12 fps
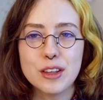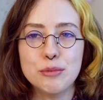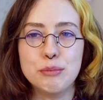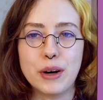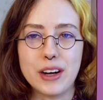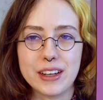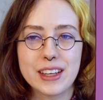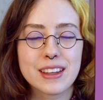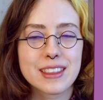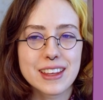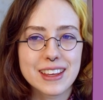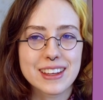body
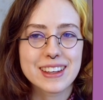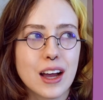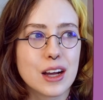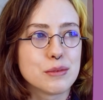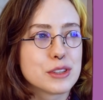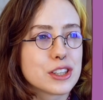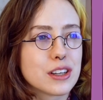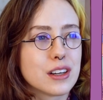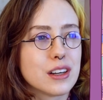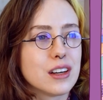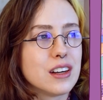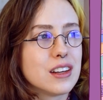thing. I'm
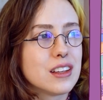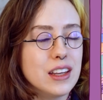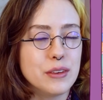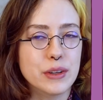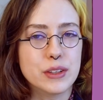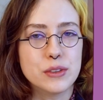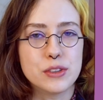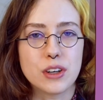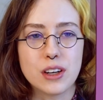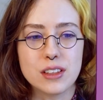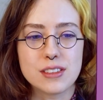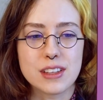sure anyone who
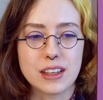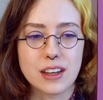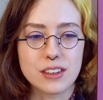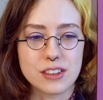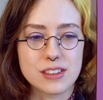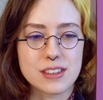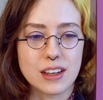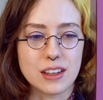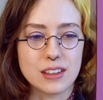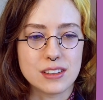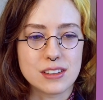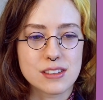draws like
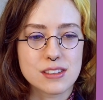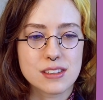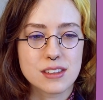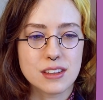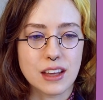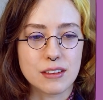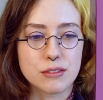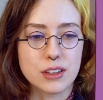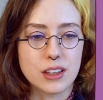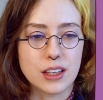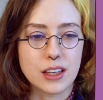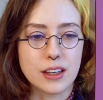understands that
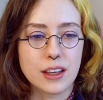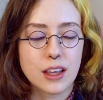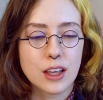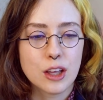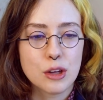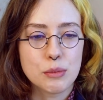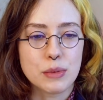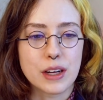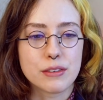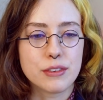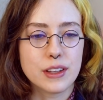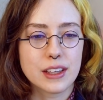feeling. But I
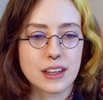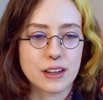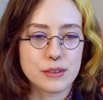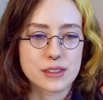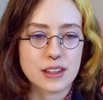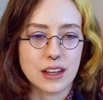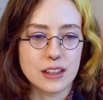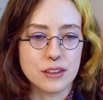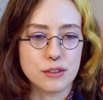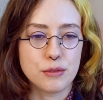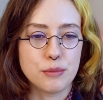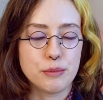felt like I was kind
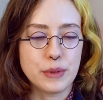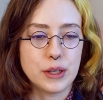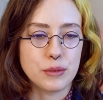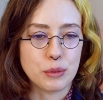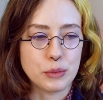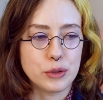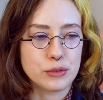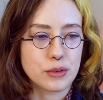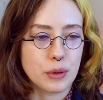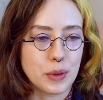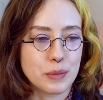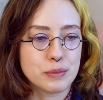of being removed
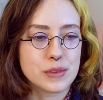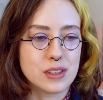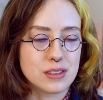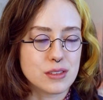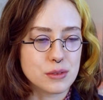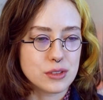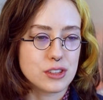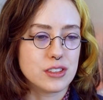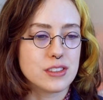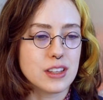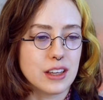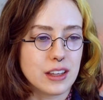from it since it was
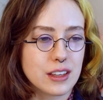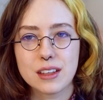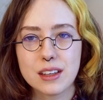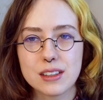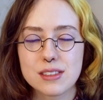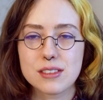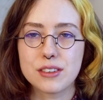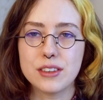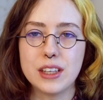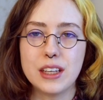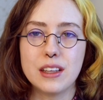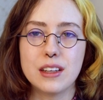just like a
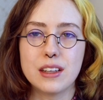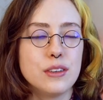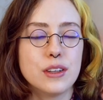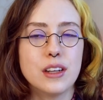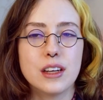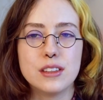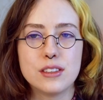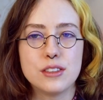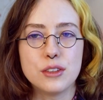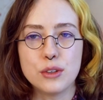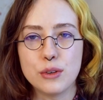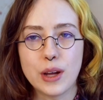screen and you could
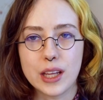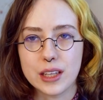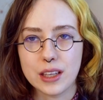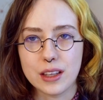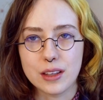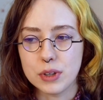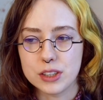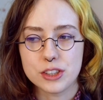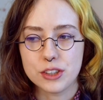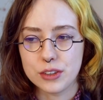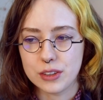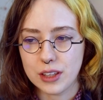undo any
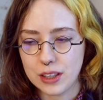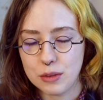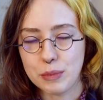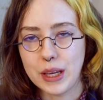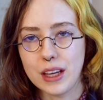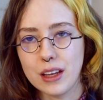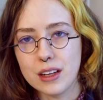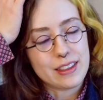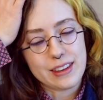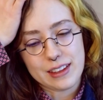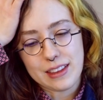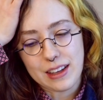brushstroke that you made. I
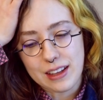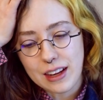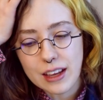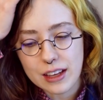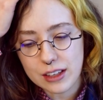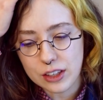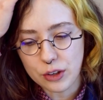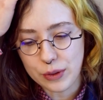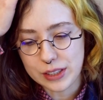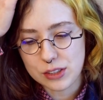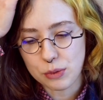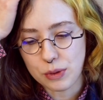think that
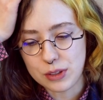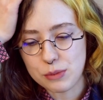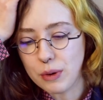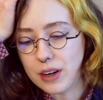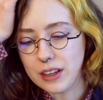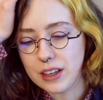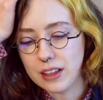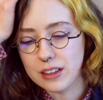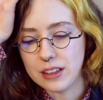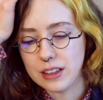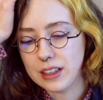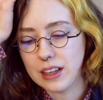going towards
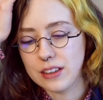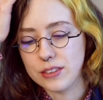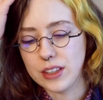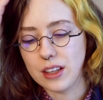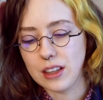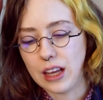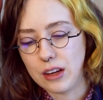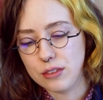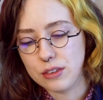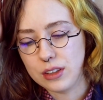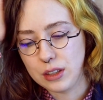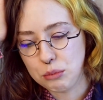watercolor kind of like allowed
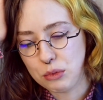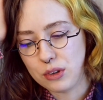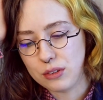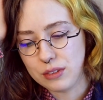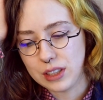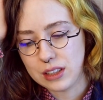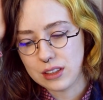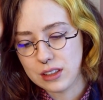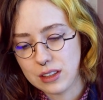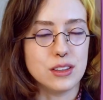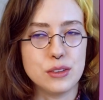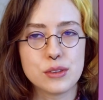for like more of like
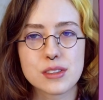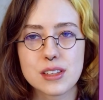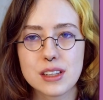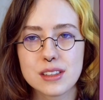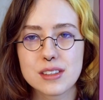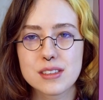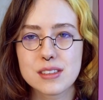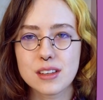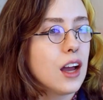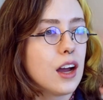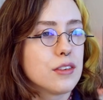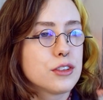the looseness.
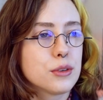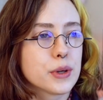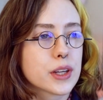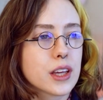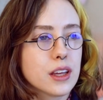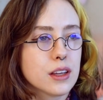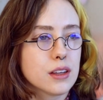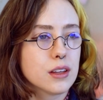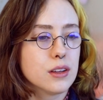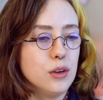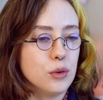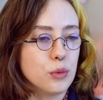After working
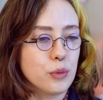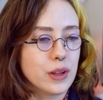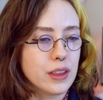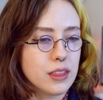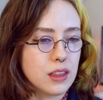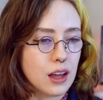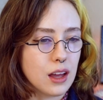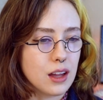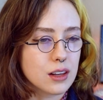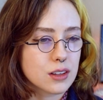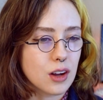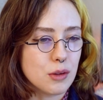with
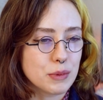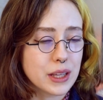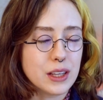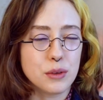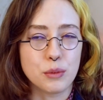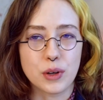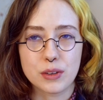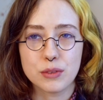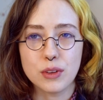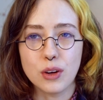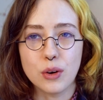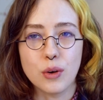that complicated
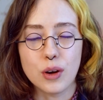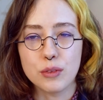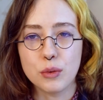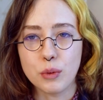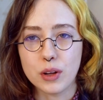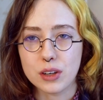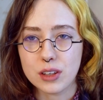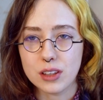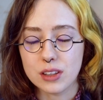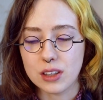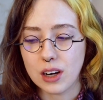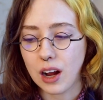workflow of the
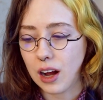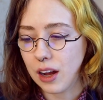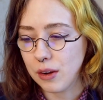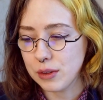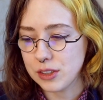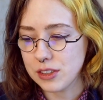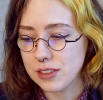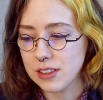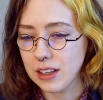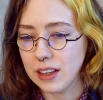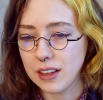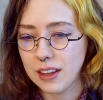watercolor, I was just
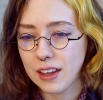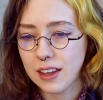like,